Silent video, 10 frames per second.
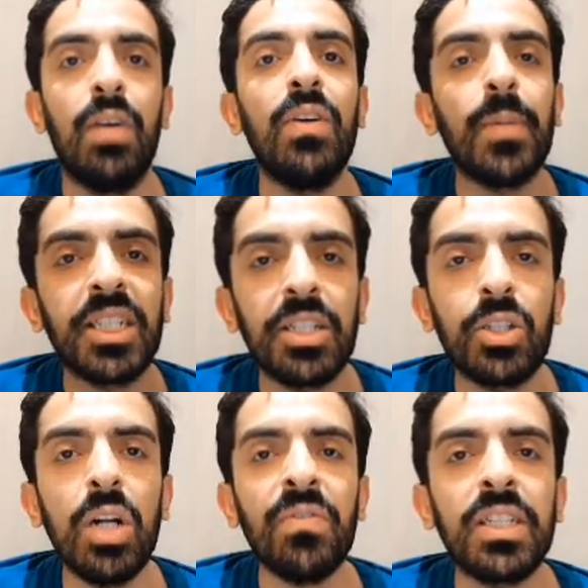We must
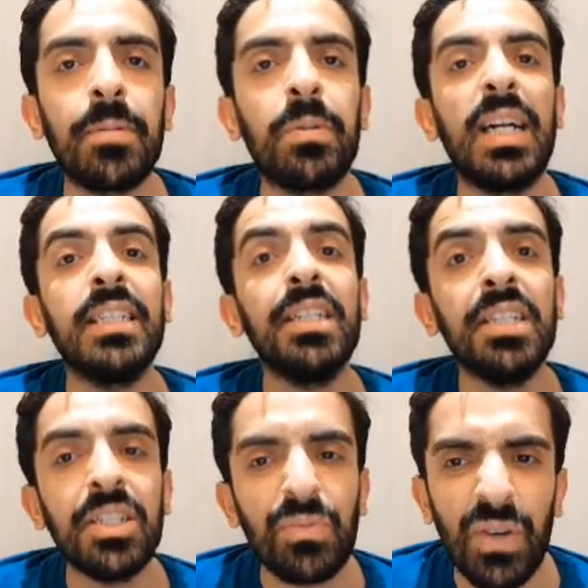start with the
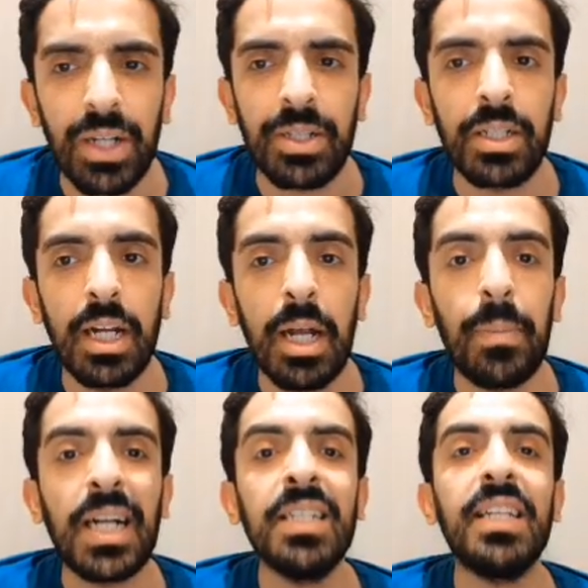parentheses first,
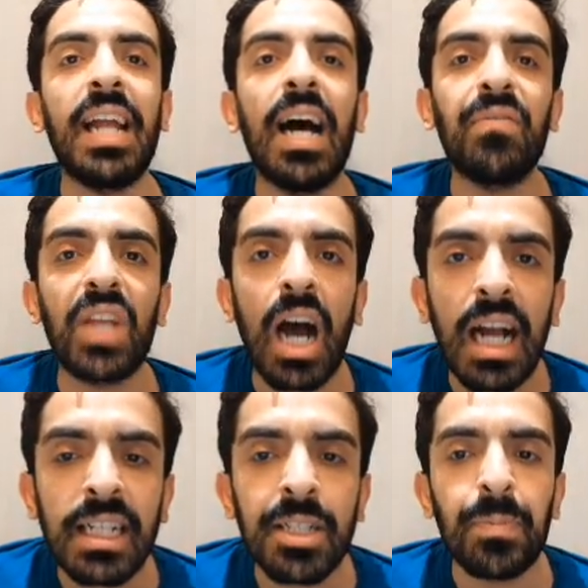because they have the
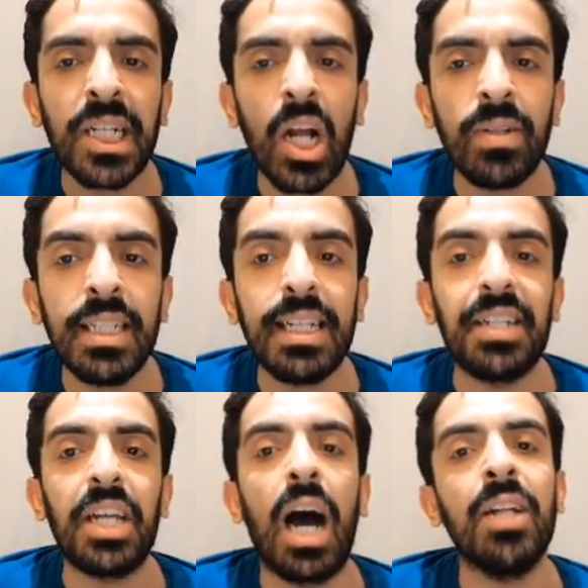highest priority than
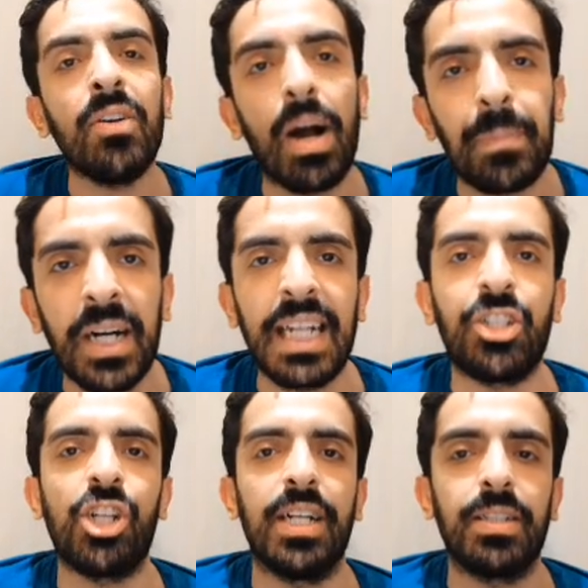the other
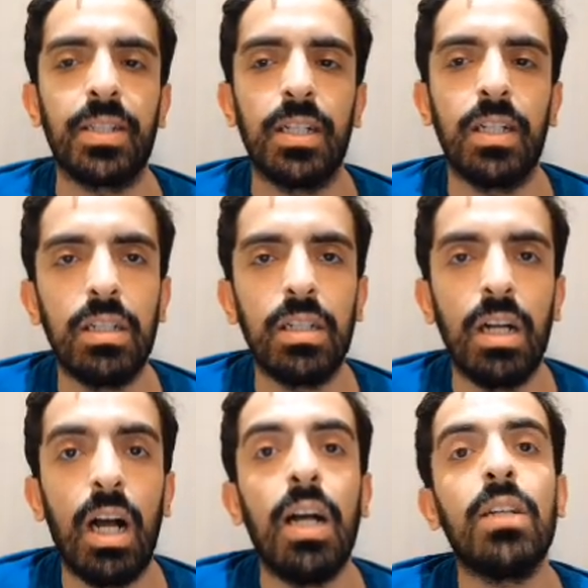operations.
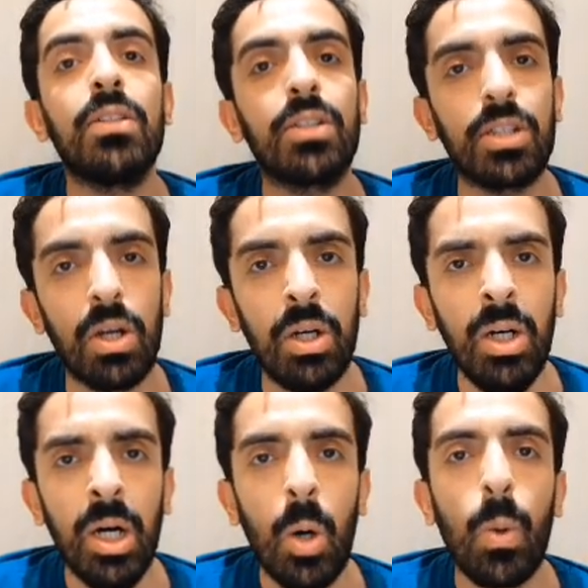
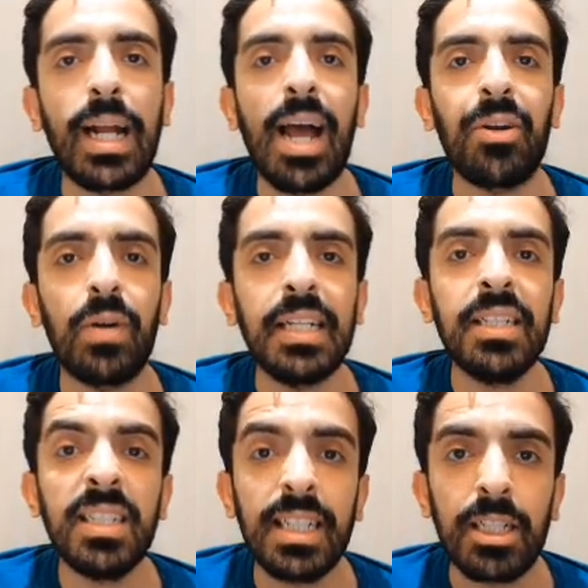So, we can write
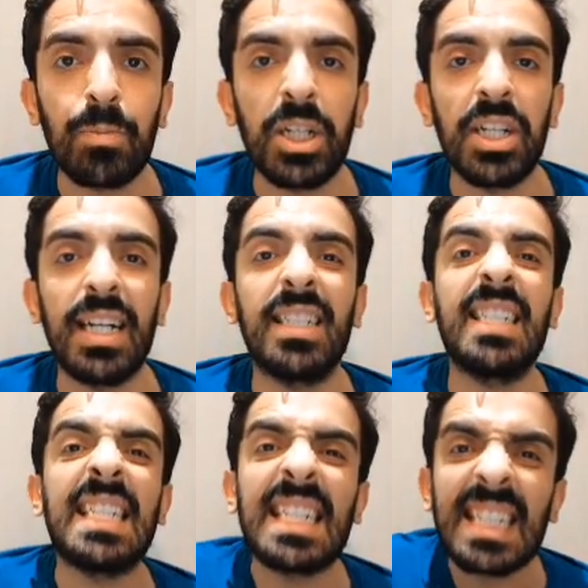this expression as
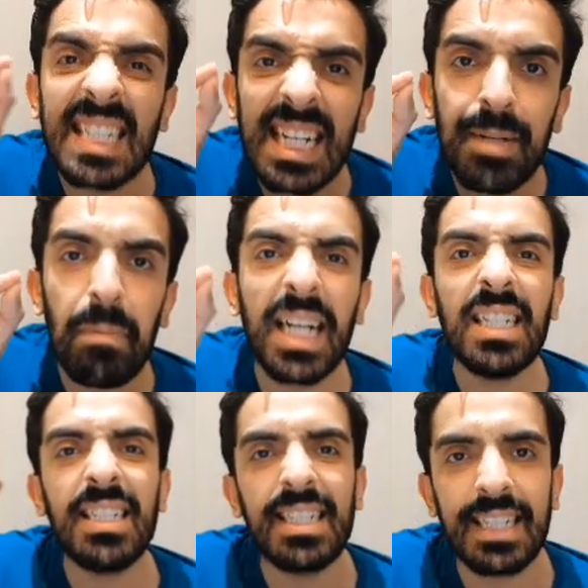16
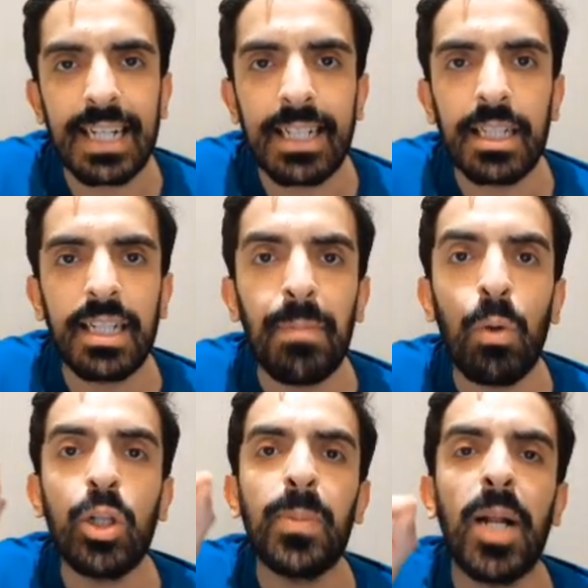minus 6, then
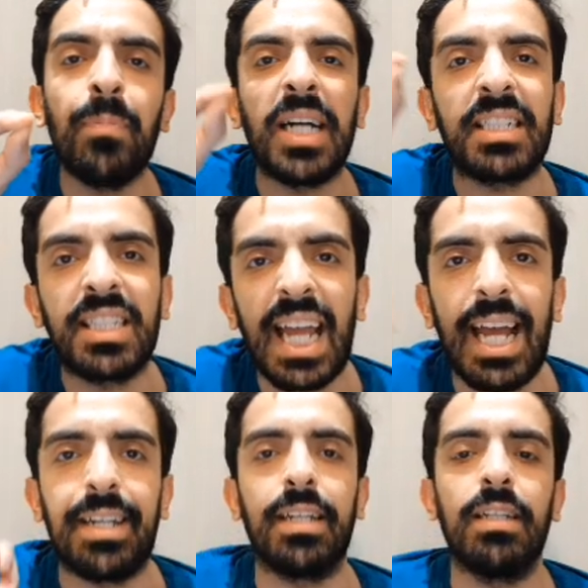multiplied by
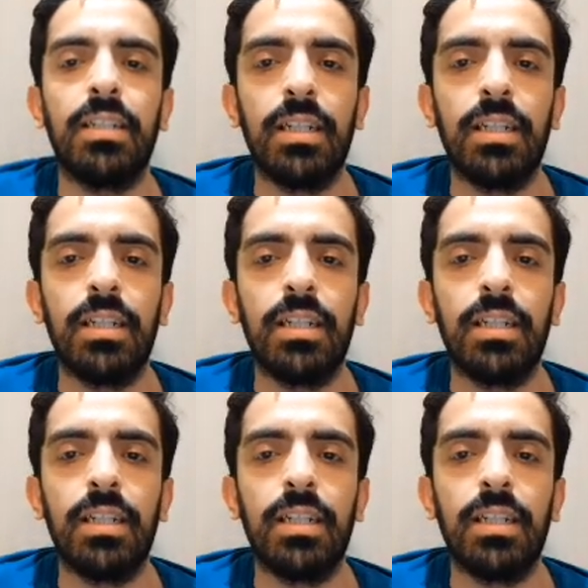10.